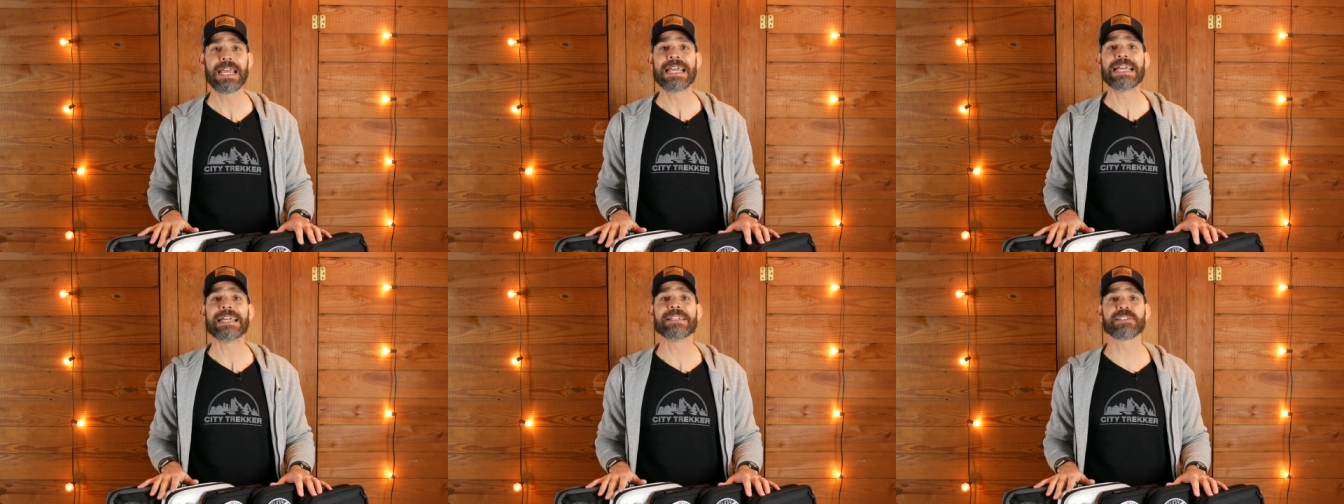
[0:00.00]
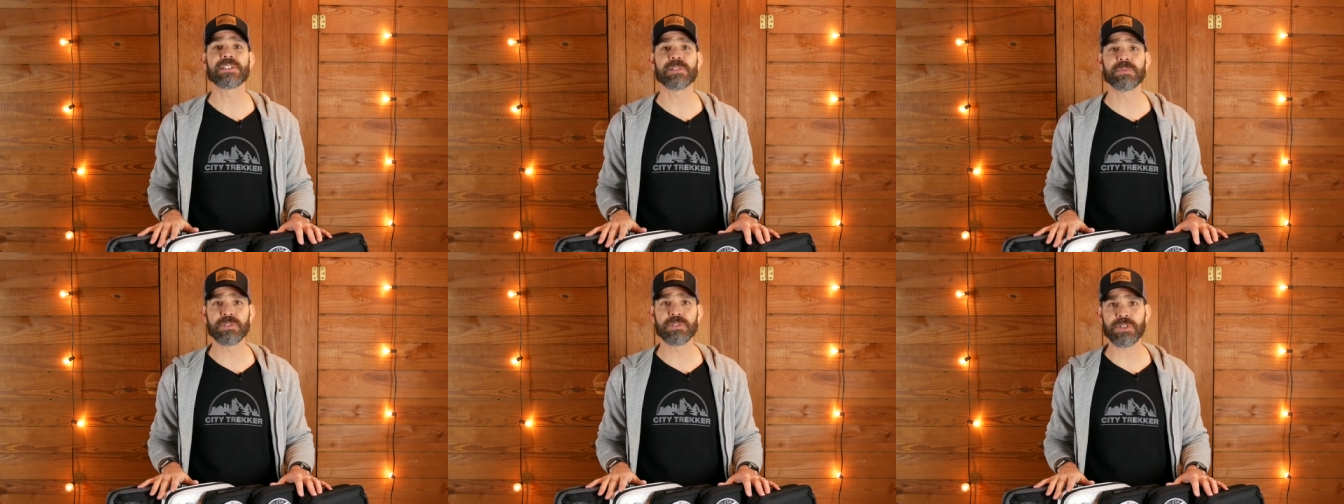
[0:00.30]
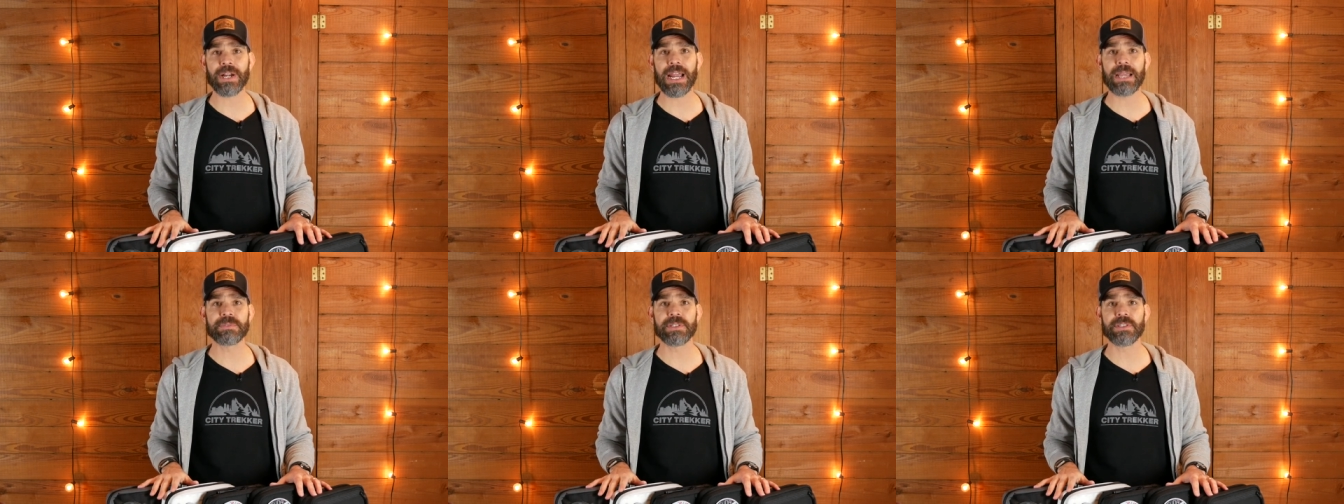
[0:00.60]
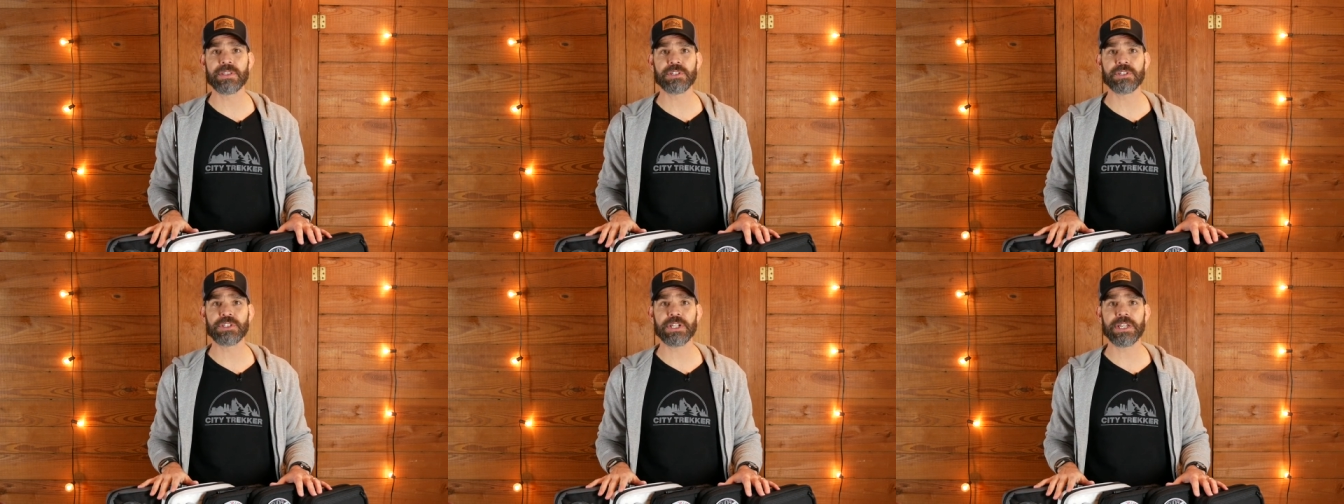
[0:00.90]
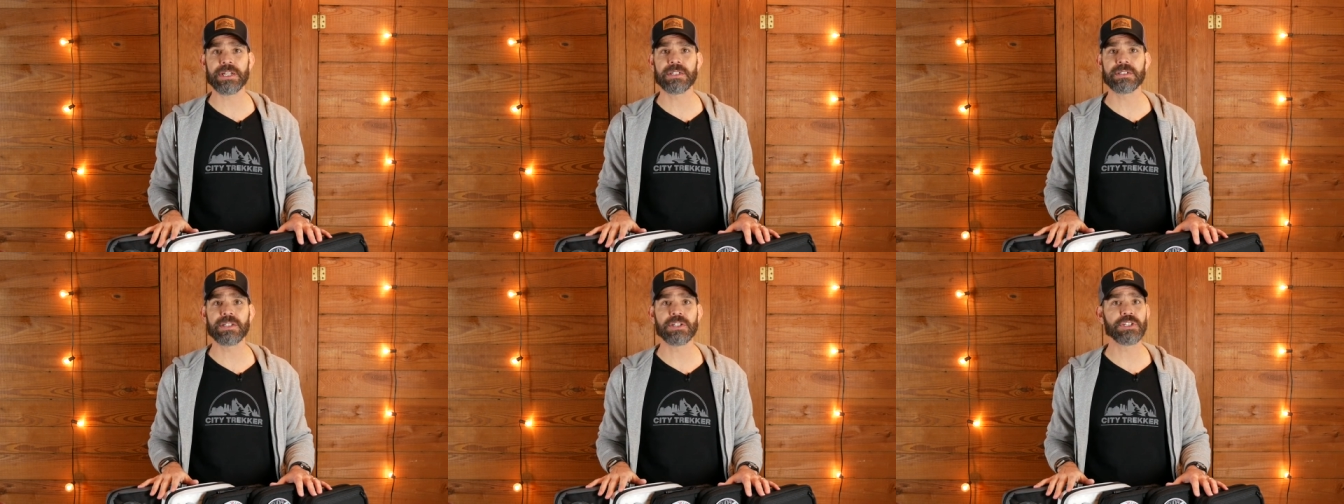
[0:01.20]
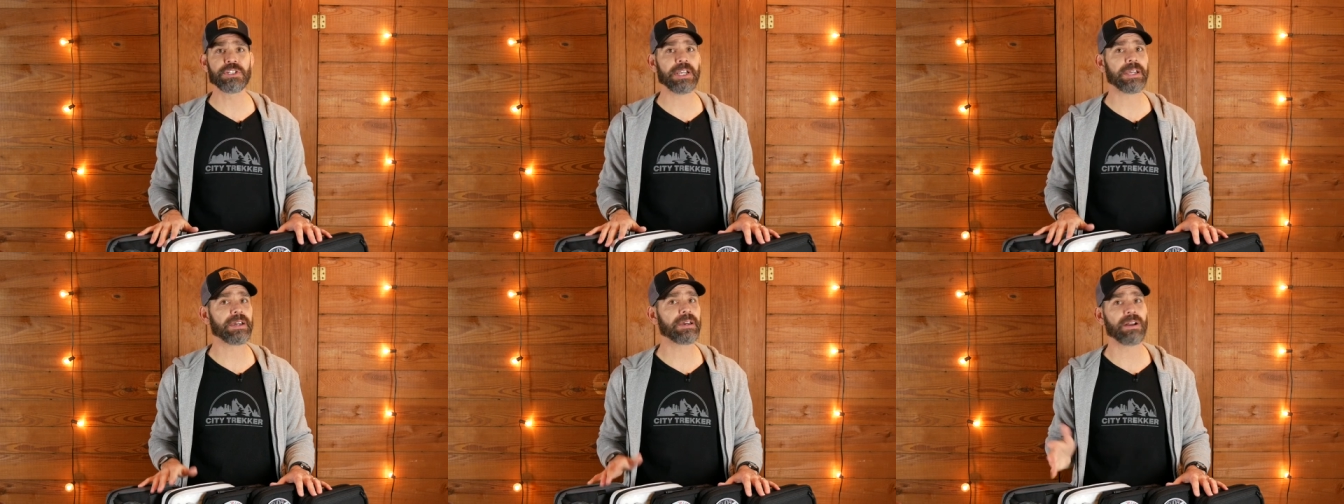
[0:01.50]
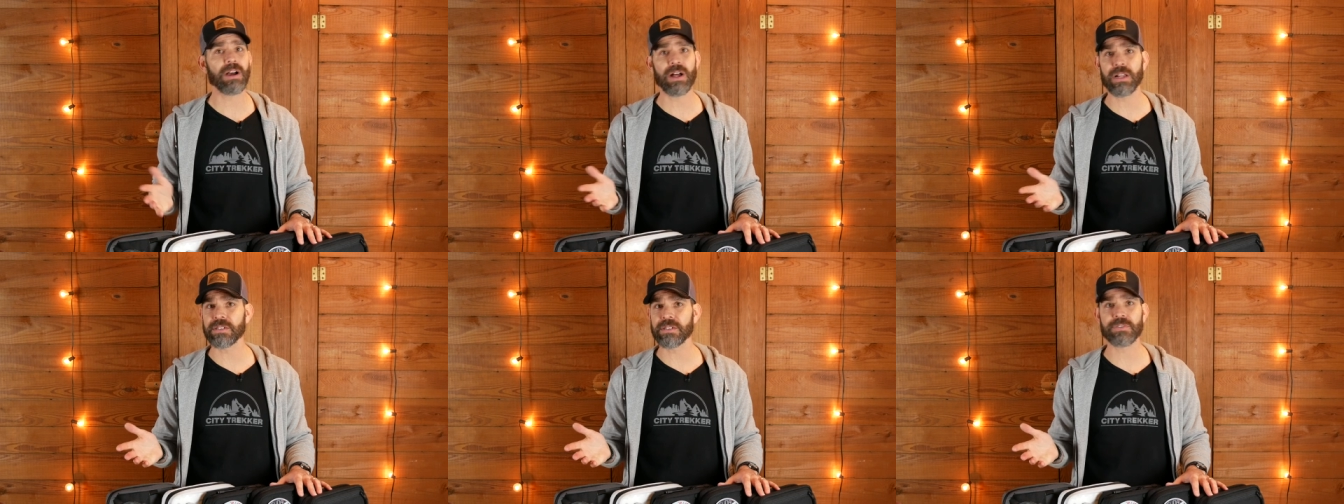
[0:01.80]
and subscribe to the channel to check out
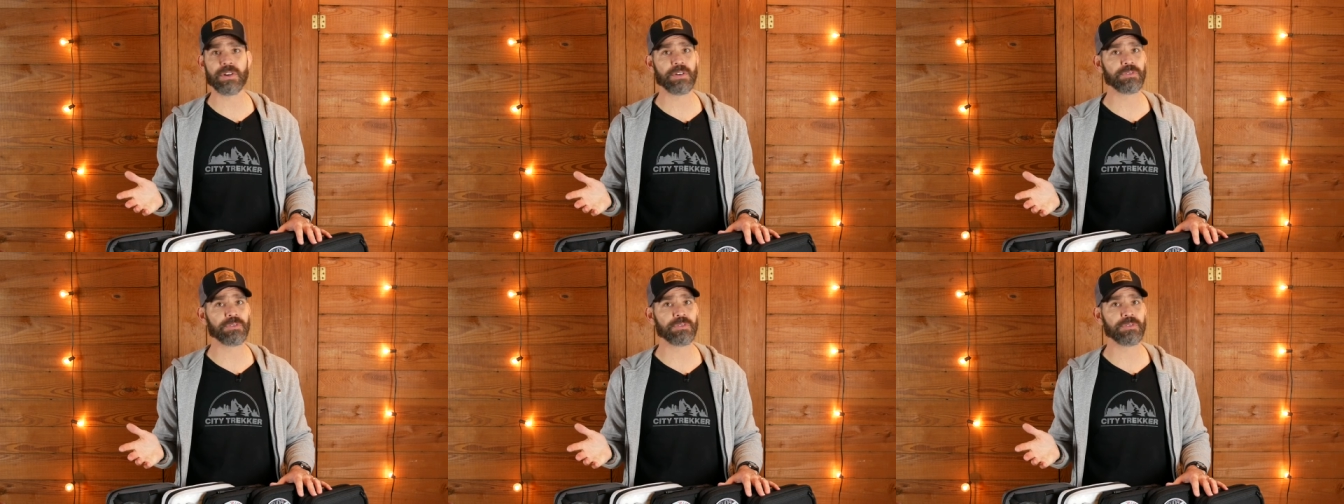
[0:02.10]
all of our